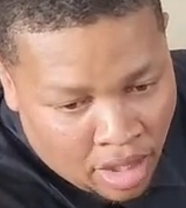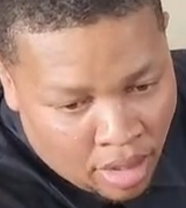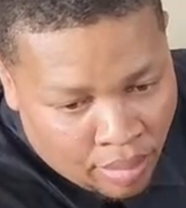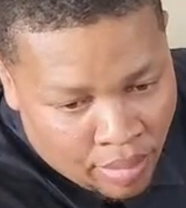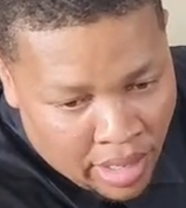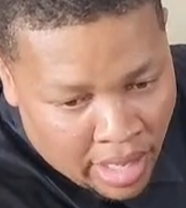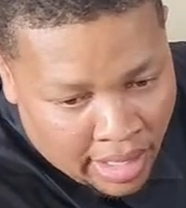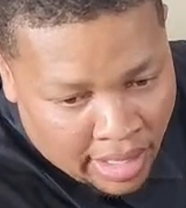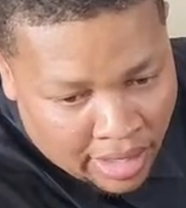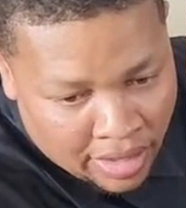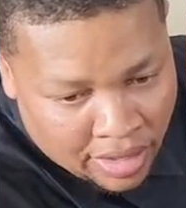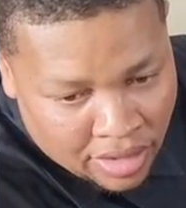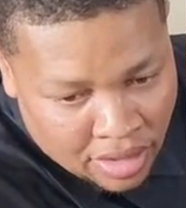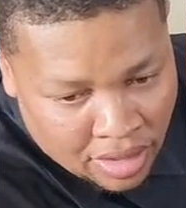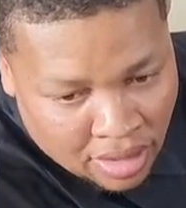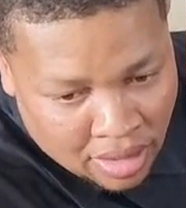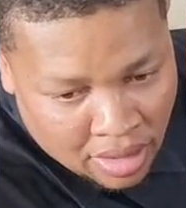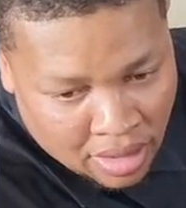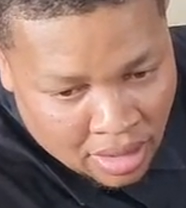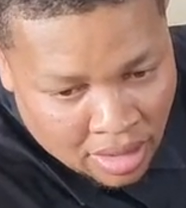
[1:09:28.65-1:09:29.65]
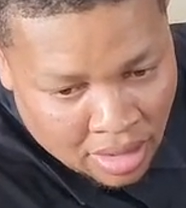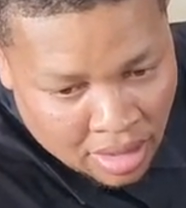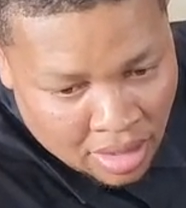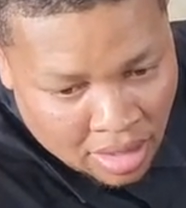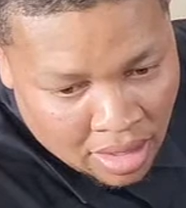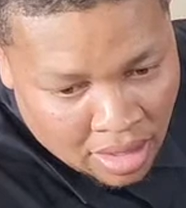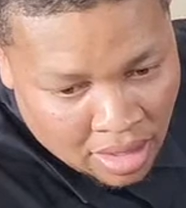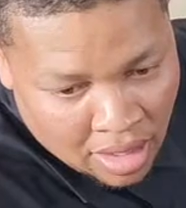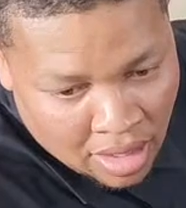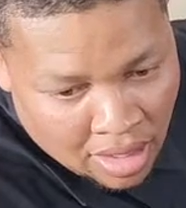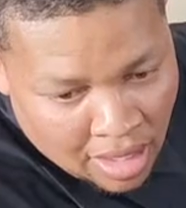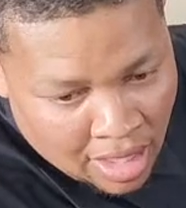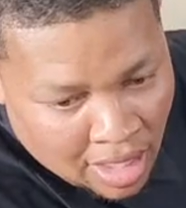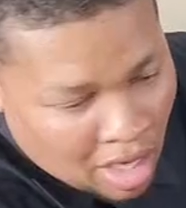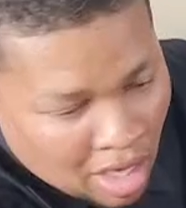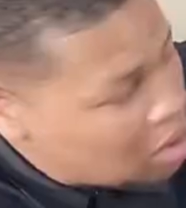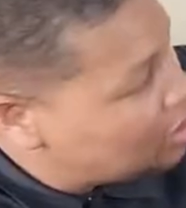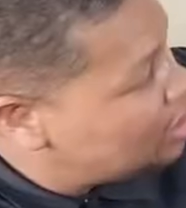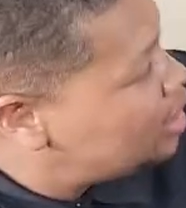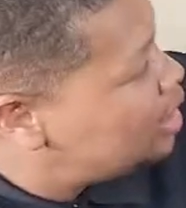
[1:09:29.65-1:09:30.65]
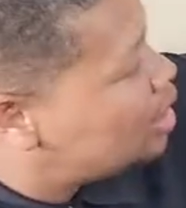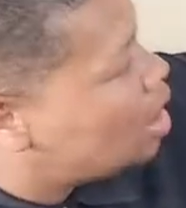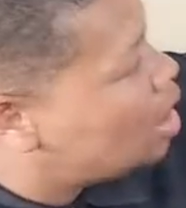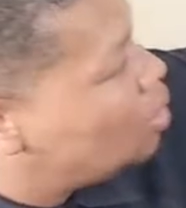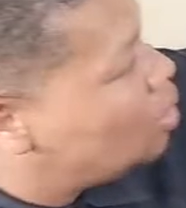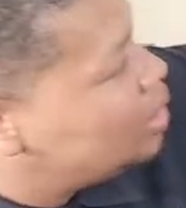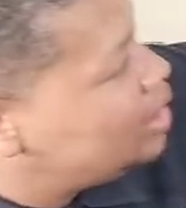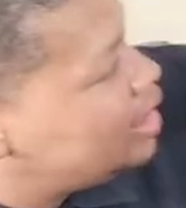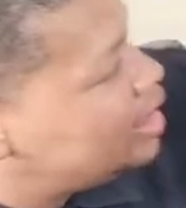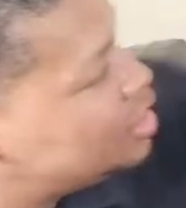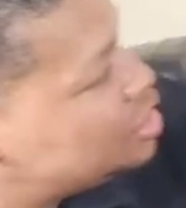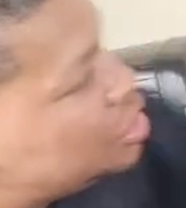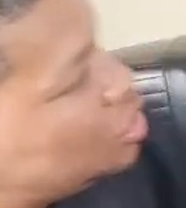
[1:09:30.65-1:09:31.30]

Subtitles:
brackets. Yeah, only issue